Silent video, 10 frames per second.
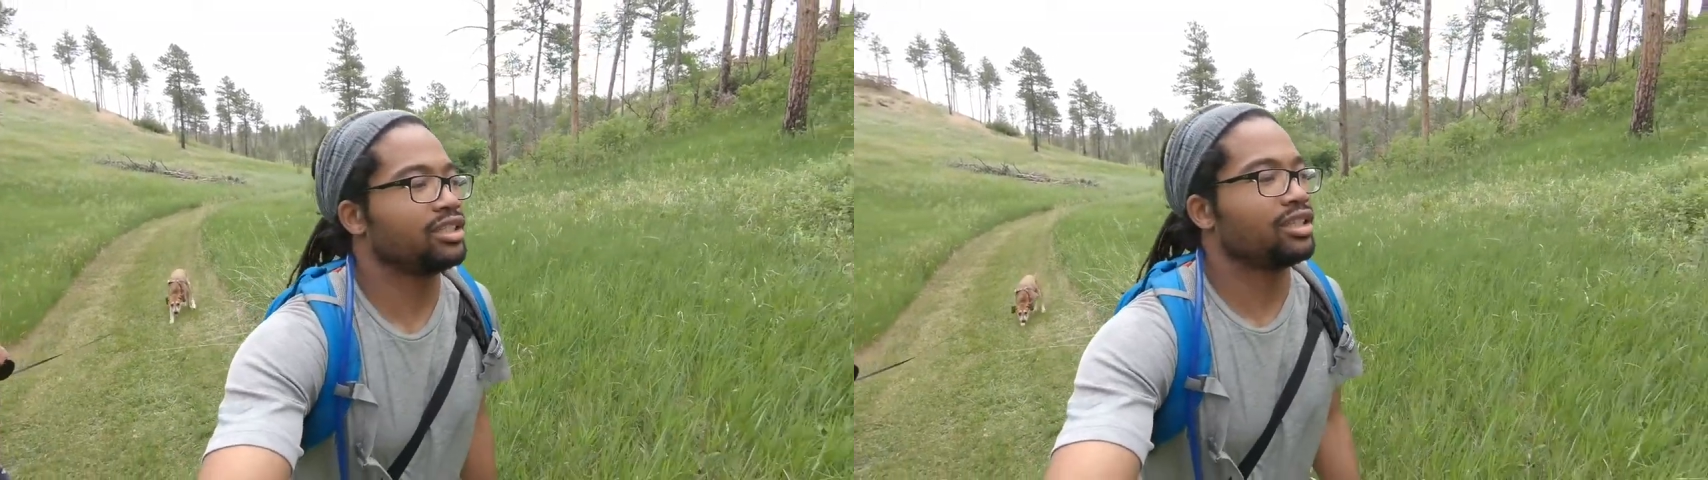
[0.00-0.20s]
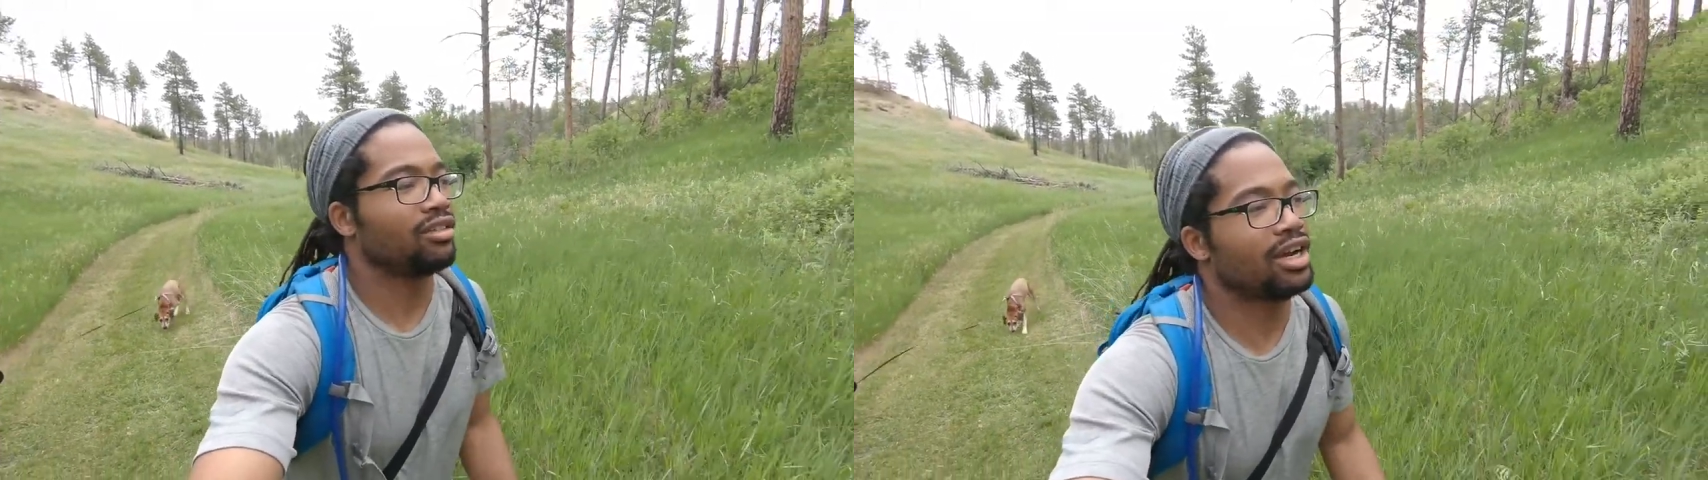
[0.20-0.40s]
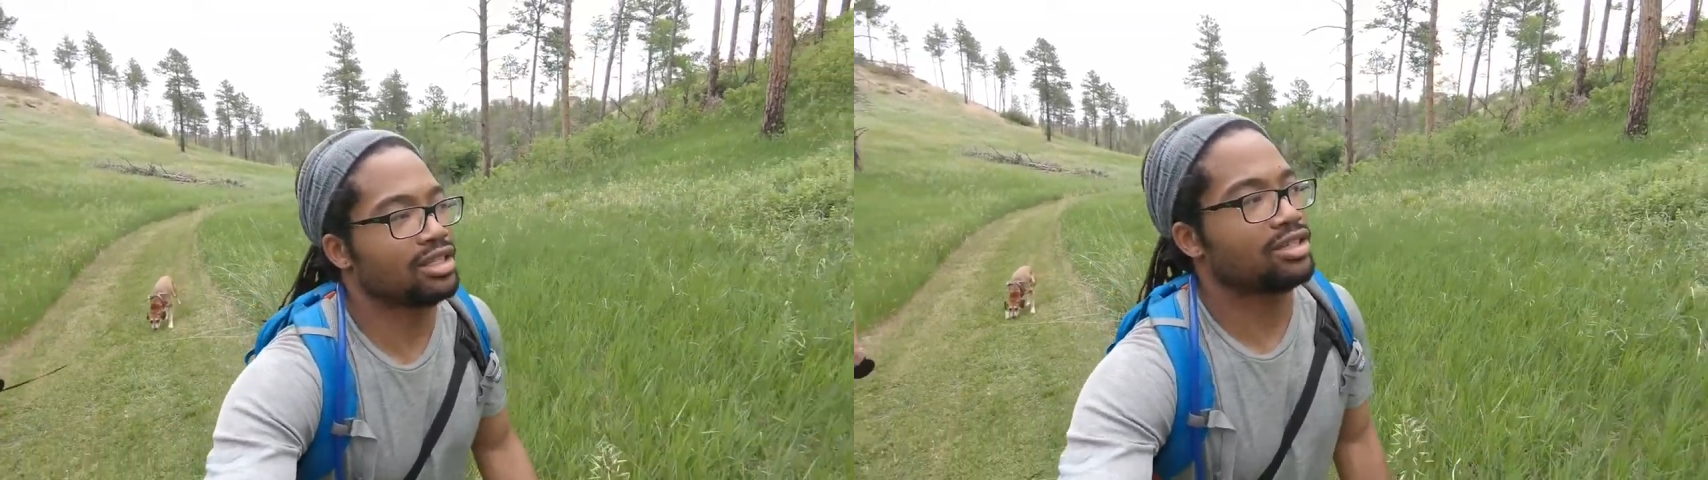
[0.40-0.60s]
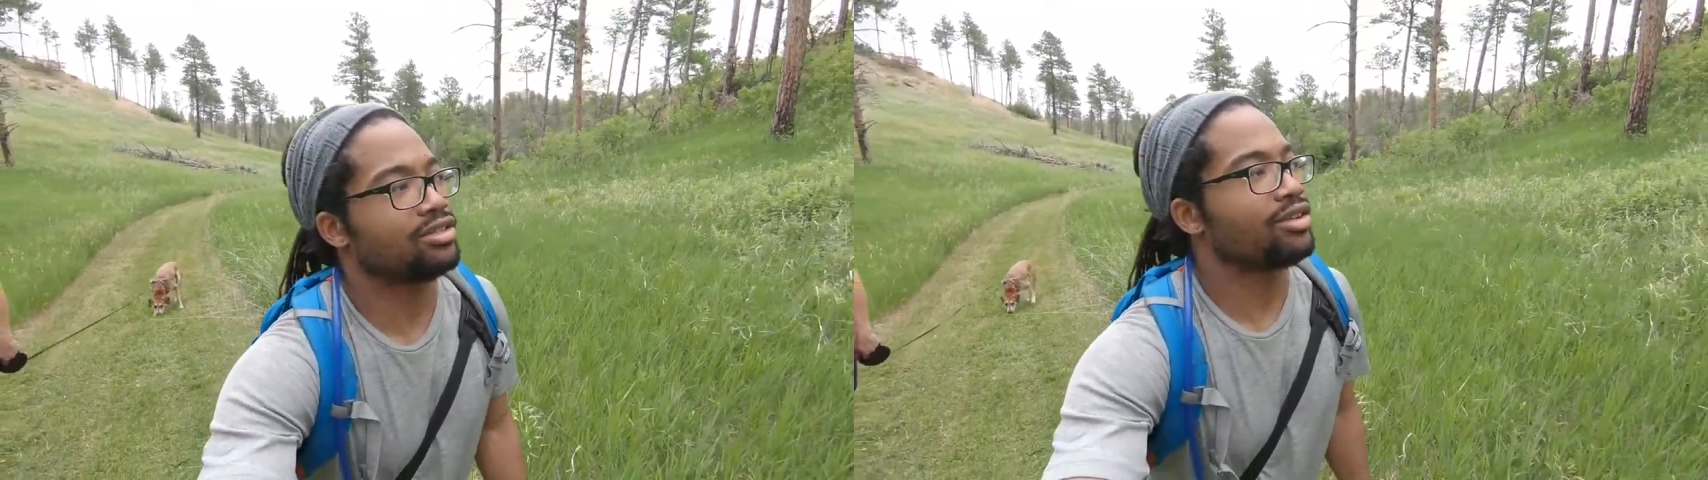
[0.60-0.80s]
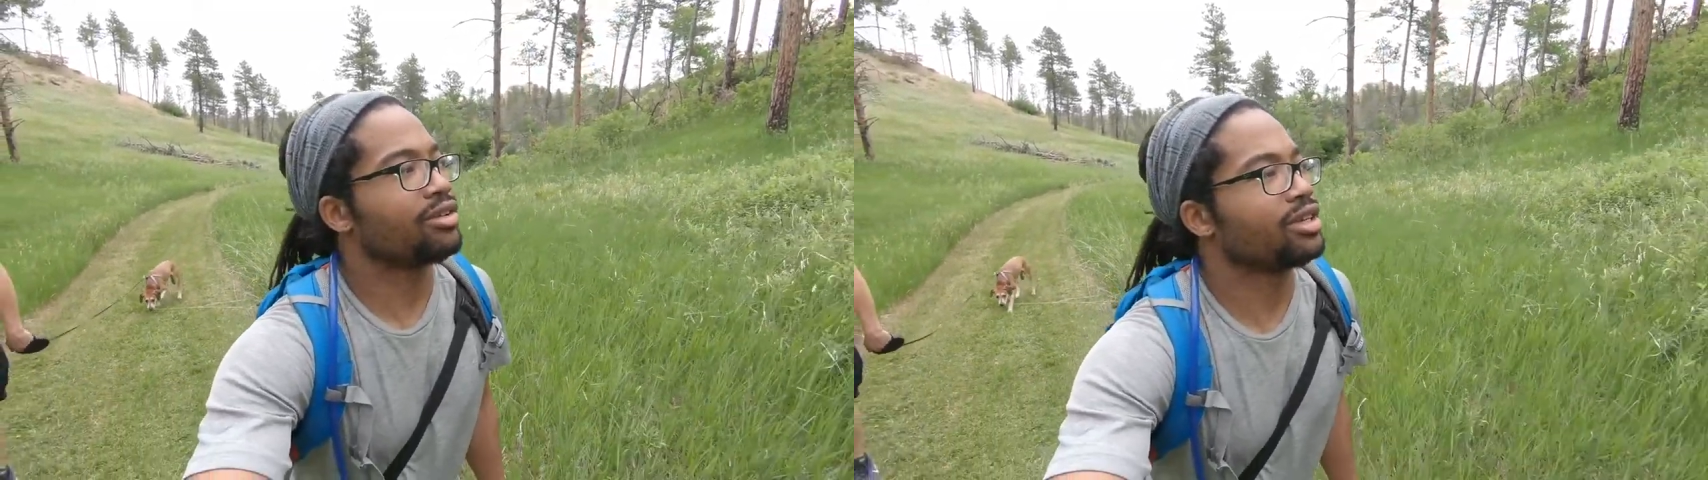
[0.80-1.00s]
the grass has
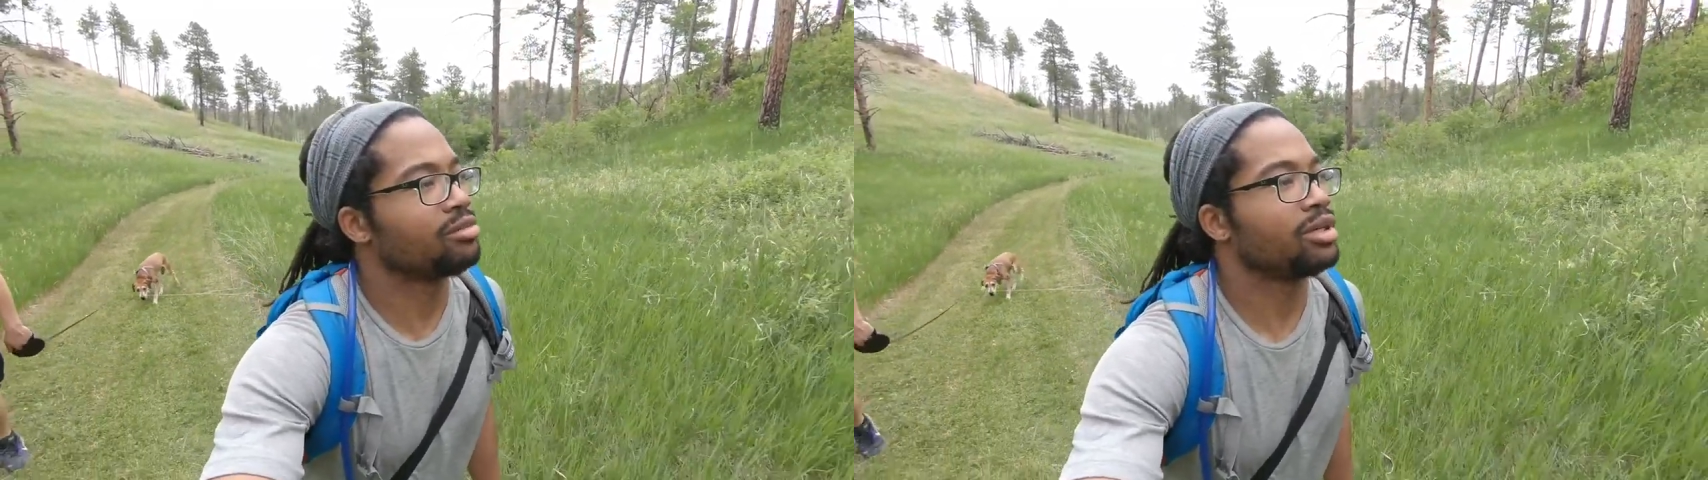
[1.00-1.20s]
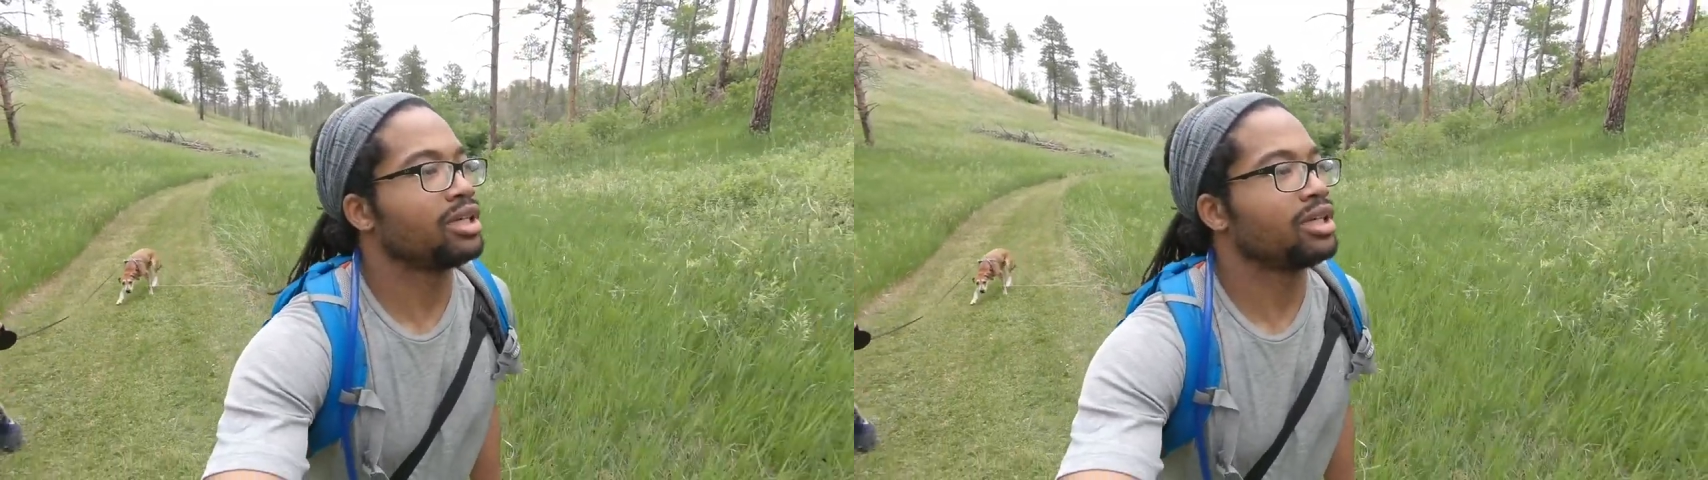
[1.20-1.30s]
grown up.